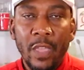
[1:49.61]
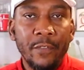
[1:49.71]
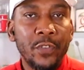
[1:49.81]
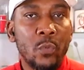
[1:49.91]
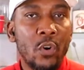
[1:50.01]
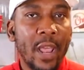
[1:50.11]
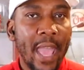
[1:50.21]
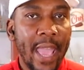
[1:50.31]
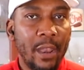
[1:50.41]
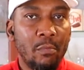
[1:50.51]
If you want
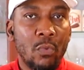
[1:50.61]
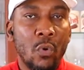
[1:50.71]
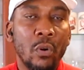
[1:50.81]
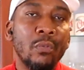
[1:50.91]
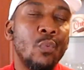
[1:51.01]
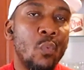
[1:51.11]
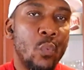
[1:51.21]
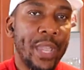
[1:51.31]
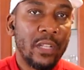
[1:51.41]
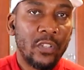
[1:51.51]
to add more,
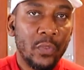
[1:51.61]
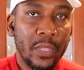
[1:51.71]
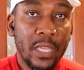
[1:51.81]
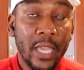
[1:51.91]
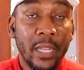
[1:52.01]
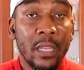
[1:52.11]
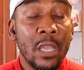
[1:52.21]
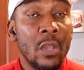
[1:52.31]
wait till the end.